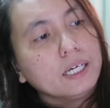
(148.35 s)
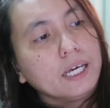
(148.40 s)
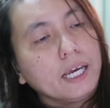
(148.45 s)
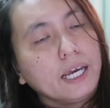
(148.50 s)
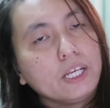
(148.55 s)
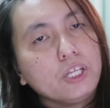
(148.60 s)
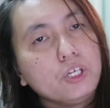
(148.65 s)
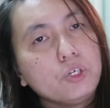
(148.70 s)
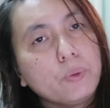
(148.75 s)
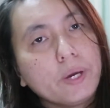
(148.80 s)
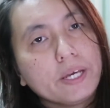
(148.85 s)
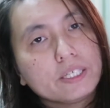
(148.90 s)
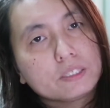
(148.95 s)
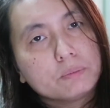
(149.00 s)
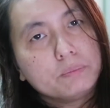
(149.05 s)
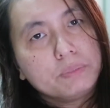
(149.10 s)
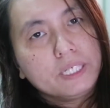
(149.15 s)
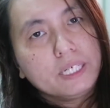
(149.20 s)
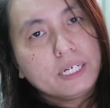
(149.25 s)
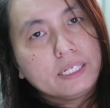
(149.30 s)
and
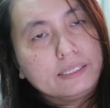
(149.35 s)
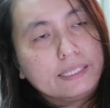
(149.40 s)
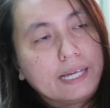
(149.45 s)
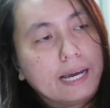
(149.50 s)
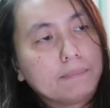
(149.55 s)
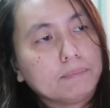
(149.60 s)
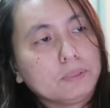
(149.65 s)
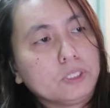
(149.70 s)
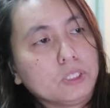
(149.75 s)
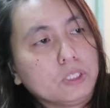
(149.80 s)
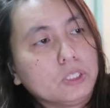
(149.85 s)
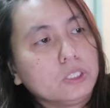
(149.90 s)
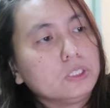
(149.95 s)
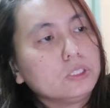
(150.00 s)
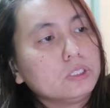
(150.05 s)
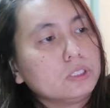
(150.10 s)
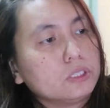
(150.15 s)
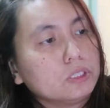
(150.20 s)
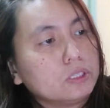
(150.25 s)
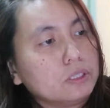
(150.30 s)
USB
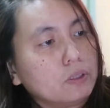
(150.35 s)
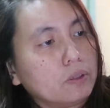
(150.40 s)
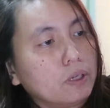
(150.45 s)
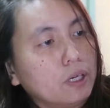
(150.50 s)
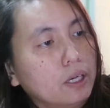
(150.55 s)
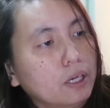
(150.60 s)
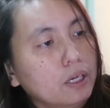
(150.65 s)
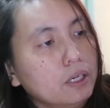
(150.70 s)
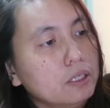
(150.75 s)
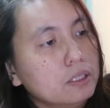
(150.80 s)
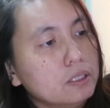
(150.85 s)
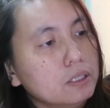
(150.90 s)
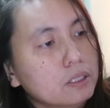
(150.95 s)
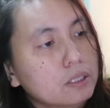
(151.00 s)
adapters okay